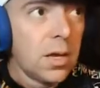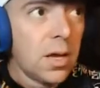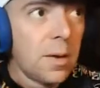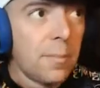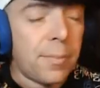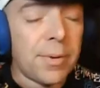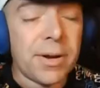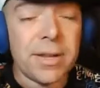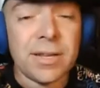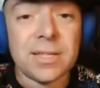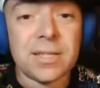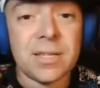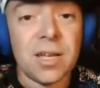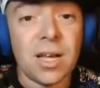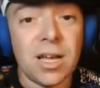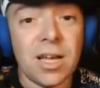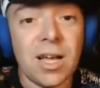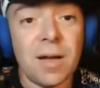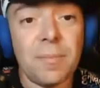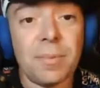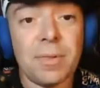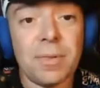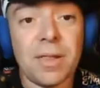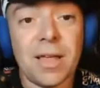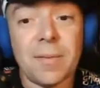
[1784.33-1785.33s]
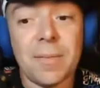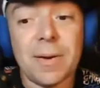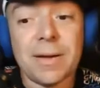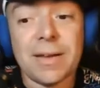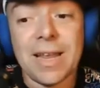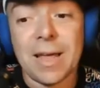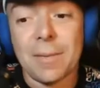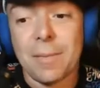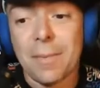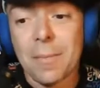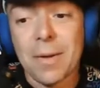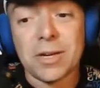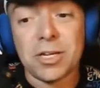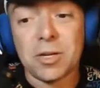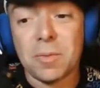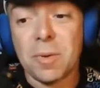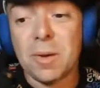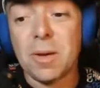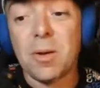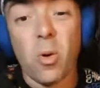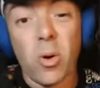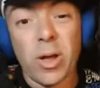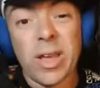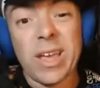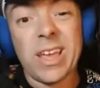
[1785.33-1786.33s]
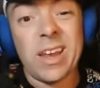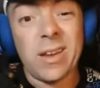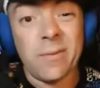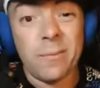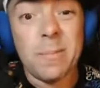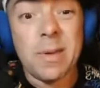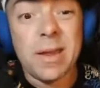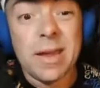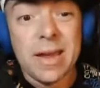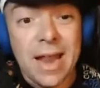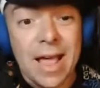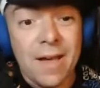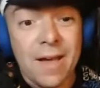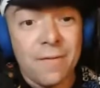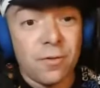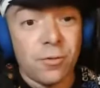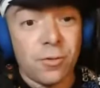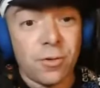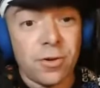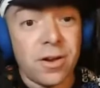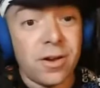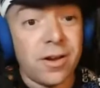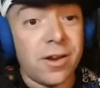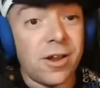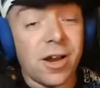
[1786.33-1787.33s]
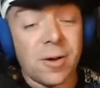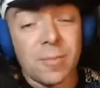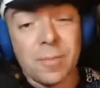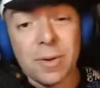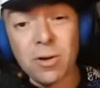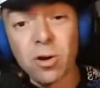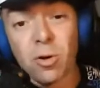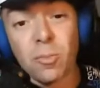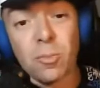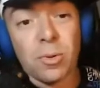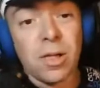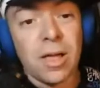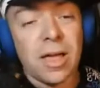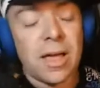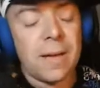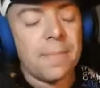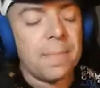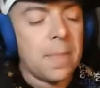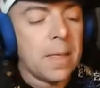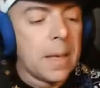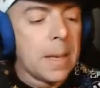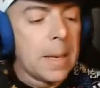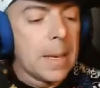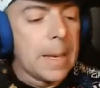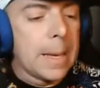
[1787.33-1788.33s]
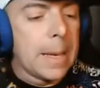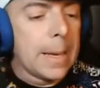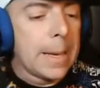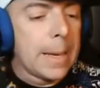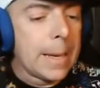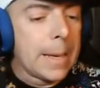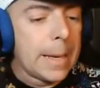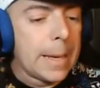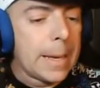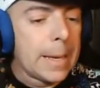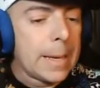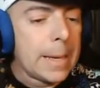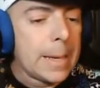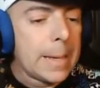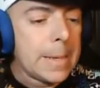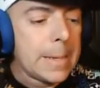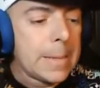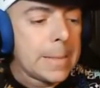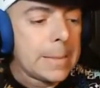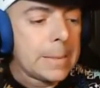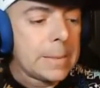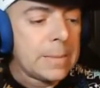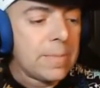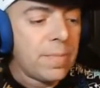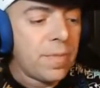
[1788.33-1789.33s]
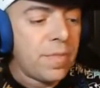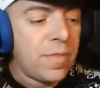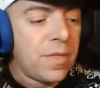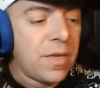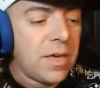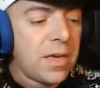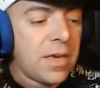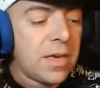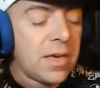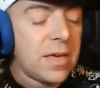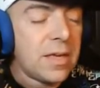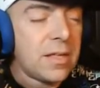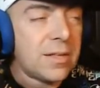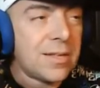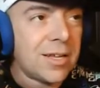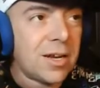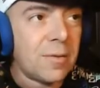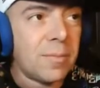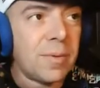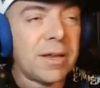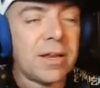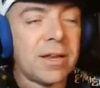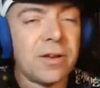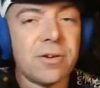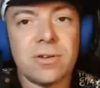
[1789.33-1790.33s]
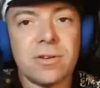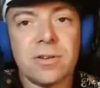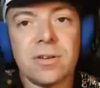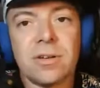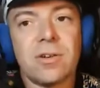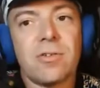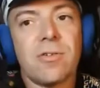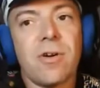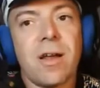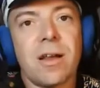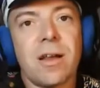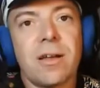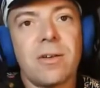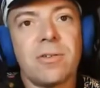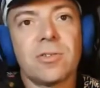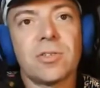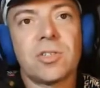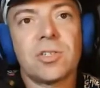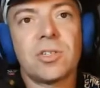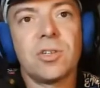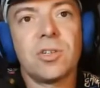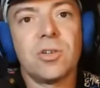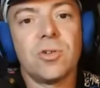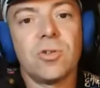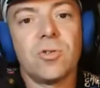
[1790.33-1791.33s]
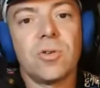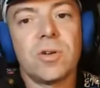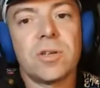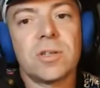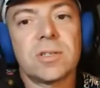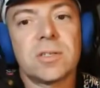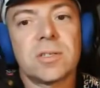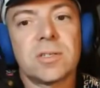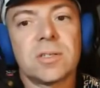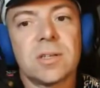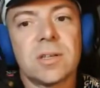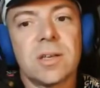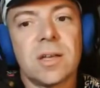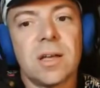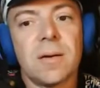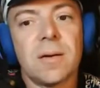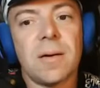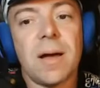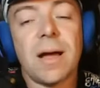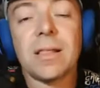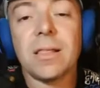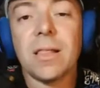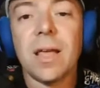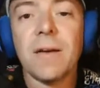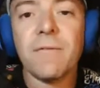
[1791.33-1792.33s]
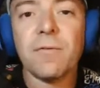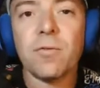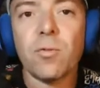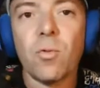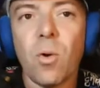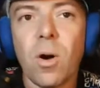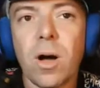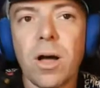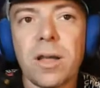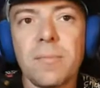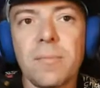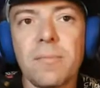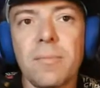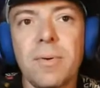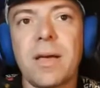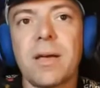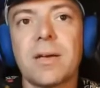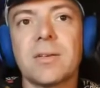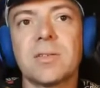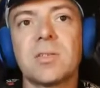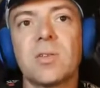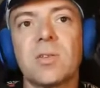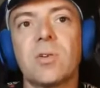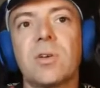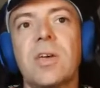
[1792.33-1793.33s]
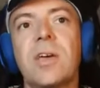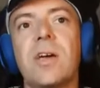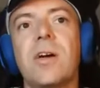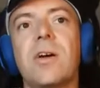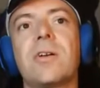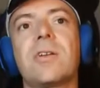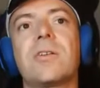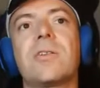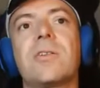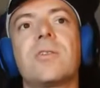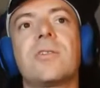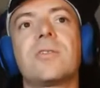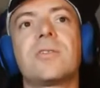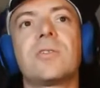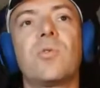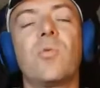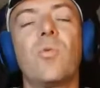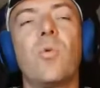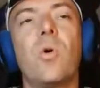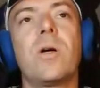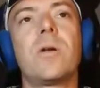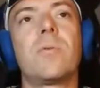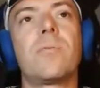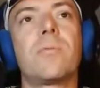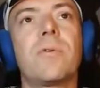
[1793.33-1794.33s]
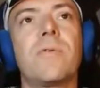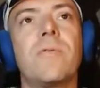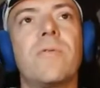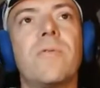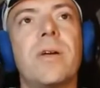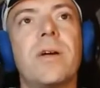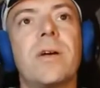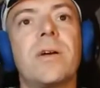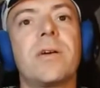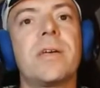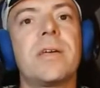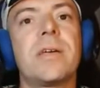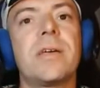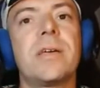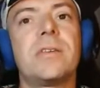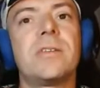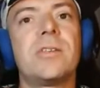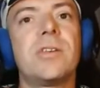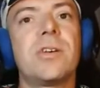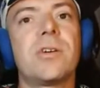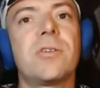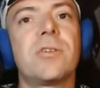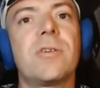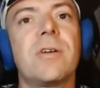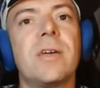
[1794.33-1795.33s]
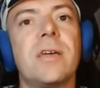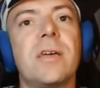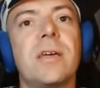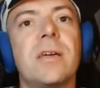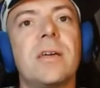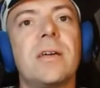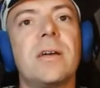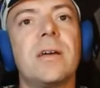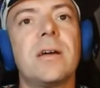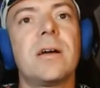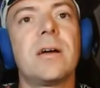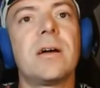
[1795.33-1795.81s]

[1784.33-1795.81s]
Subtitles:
But it's sucking up a lot of my time. I'm actually going in a minute after we're done here. I'm going to go play. The Xenoblade Chronicles 2 is... I loved 1 because the characters in 1 were very endearing.